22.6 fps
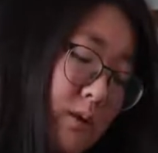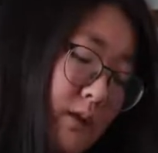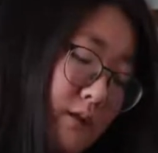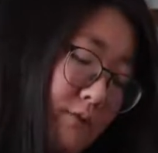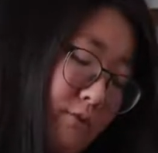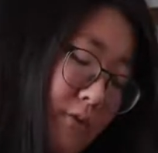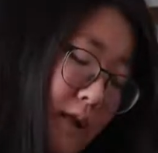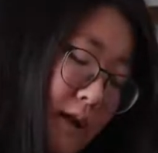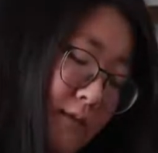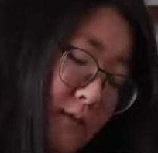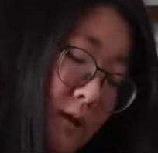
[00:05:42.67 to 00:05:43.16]

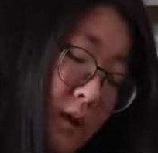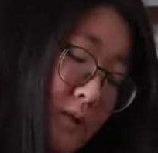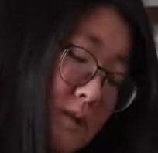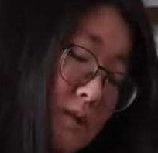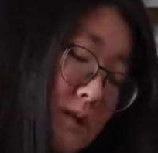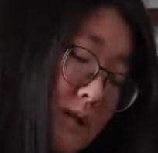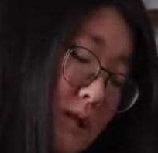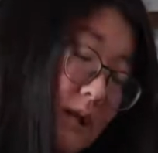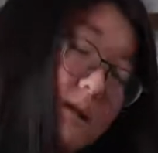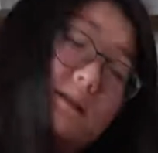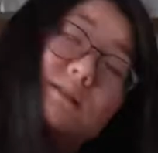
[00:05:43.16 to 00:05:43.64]
flavor
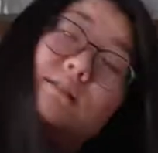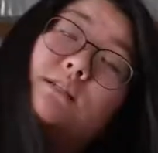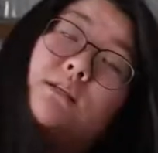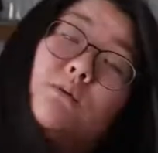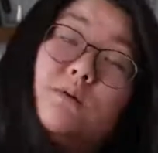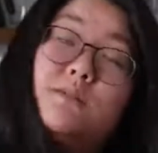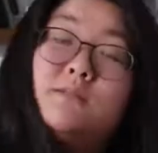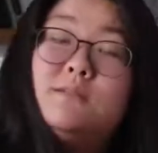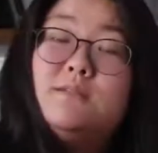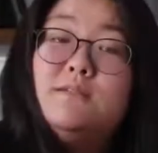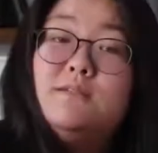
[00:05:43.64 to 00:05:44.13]
notes there, see
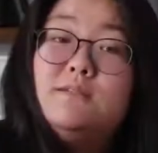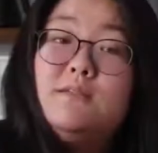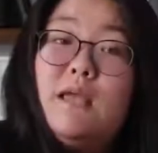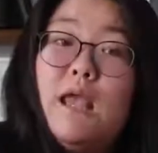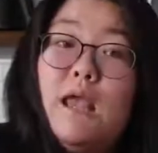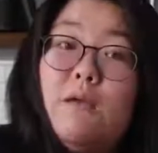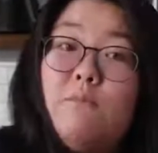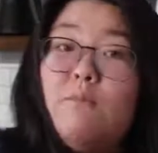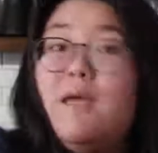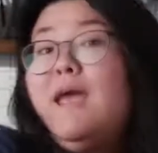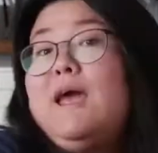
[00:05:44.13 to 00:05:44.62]
what's the
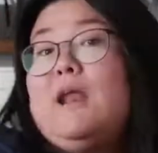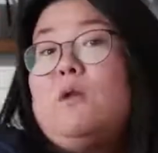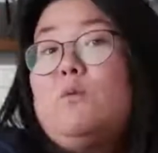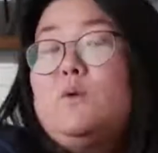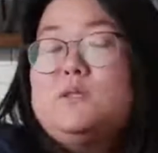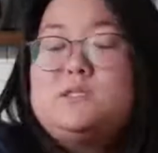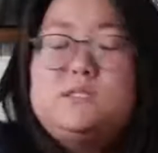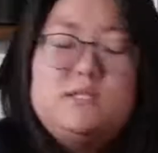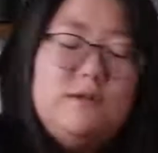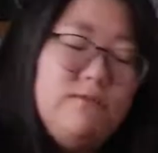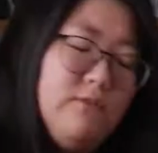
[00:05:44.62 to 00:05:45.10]
same and
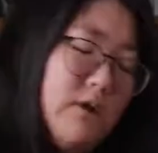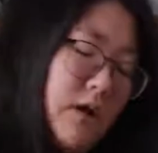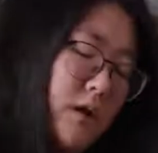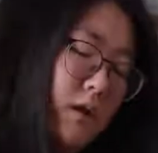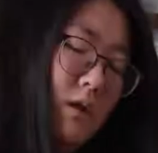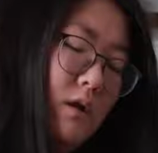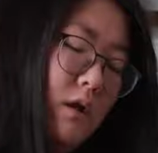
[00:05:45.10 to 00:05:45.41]
what's different.